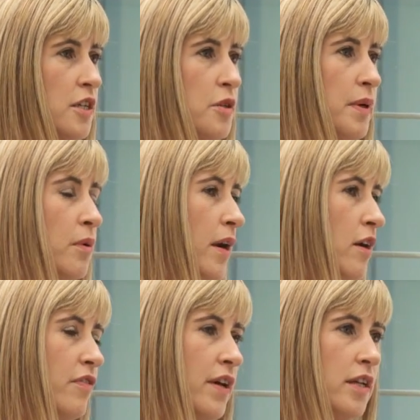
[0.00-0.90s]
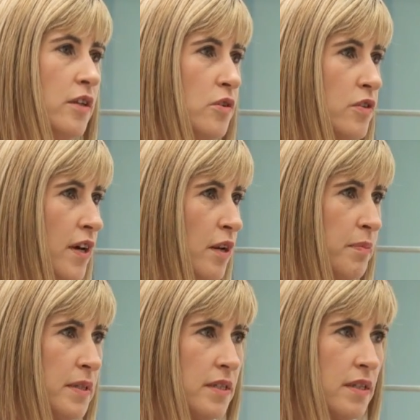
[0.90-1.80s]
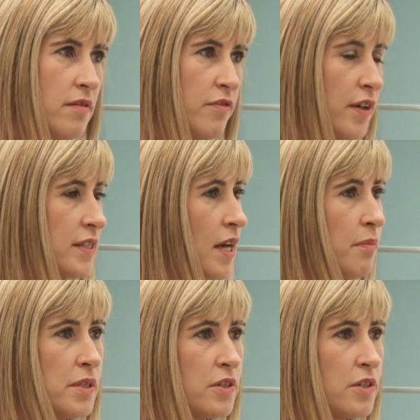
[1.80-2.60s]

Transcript: to be aware of any new developments in, for example,